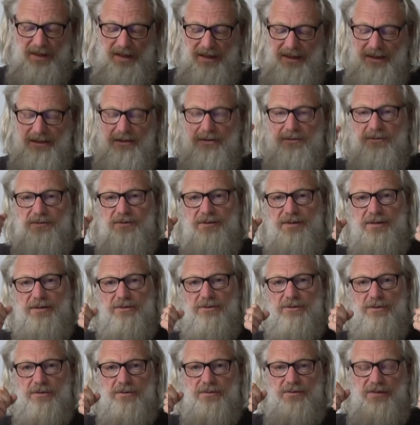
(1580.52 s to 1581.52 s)
in the
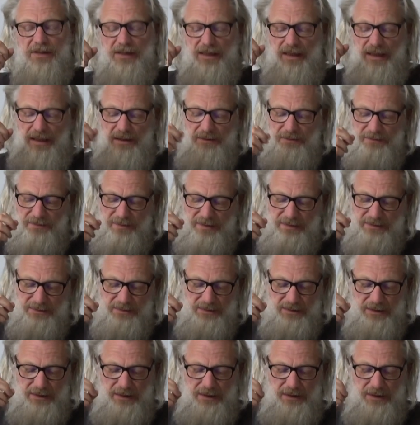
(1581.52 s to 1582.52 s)
fields of the
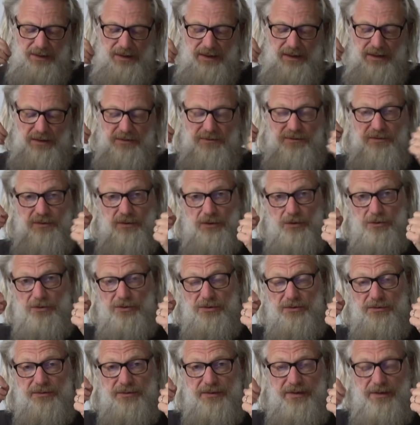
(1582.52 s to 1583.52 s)
ethics and
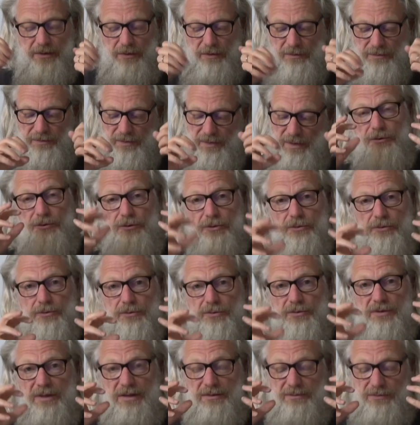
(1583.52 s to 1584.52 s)
philosophy of
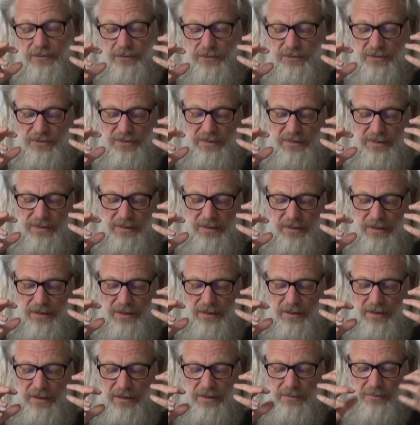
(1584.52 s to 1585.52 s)
neurodiversity,
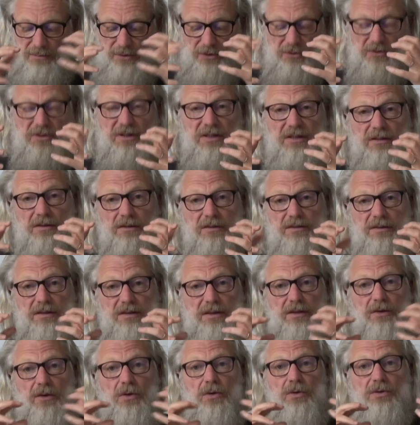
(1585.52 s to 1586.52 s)
particularly
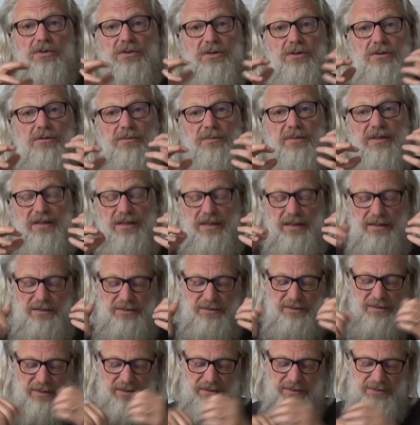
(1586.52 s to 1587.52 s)
autism and
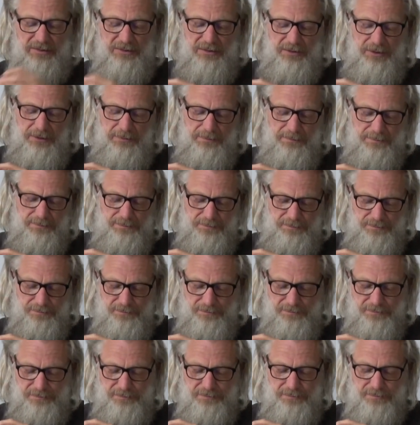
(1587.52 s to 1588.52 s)
ADHD,
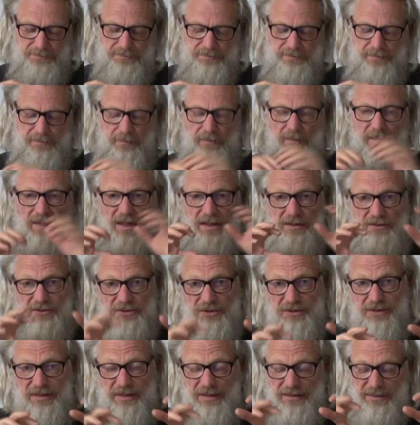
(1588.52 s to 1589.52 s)

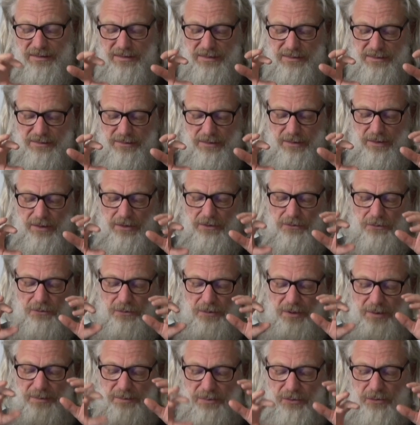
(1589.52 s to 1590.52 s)
genetics,
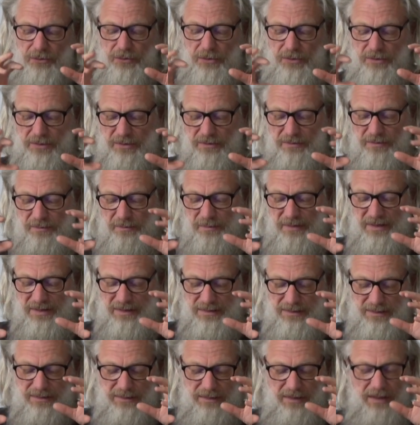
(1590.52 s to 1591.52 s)
reproductive
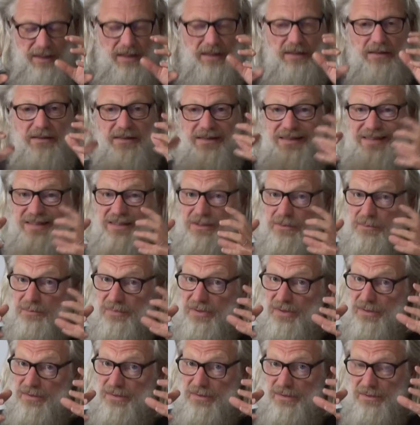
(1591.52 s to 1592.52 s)
medicine,
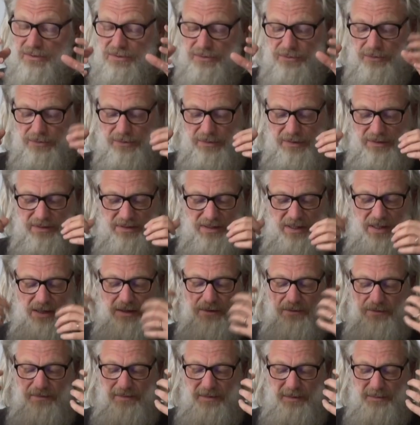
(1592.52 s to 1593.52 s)
disability studies,
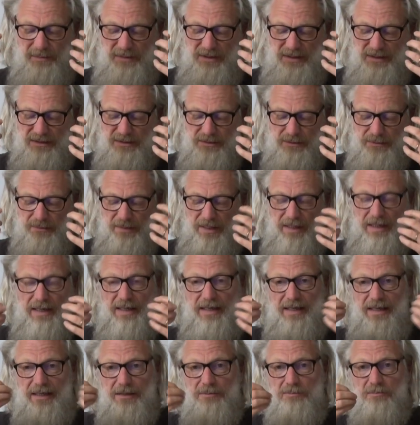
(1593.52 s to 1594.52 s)
feminism
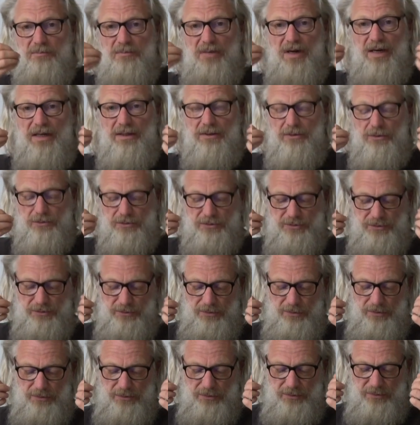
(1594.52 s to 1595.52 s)
and
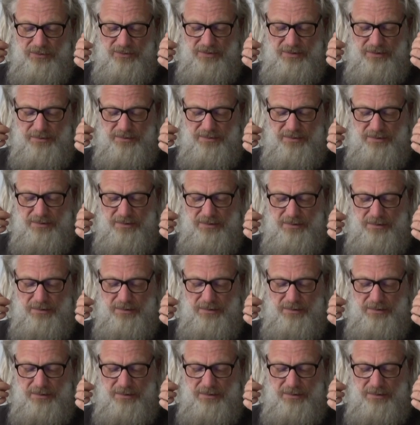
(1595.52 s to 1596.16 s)
biological concepts,